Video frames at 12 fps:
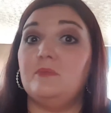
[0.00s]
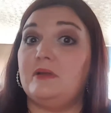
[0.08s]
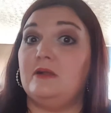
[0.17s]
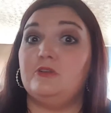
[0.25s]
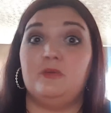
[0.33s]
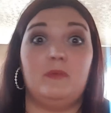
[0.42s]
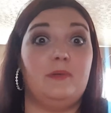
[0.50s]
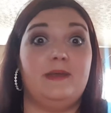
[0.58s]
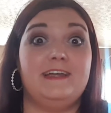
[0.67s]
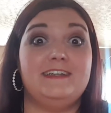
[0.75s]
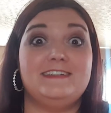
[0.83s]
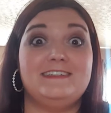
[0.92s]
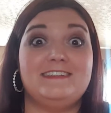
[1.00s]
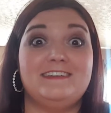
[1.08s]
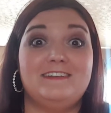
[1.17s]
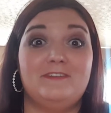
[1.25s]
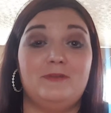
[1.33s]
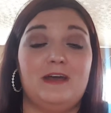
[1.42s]
but I'll do my best
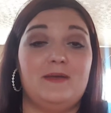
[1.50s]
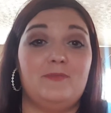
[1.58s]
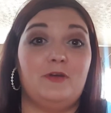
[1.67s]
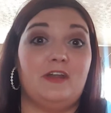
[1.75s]
and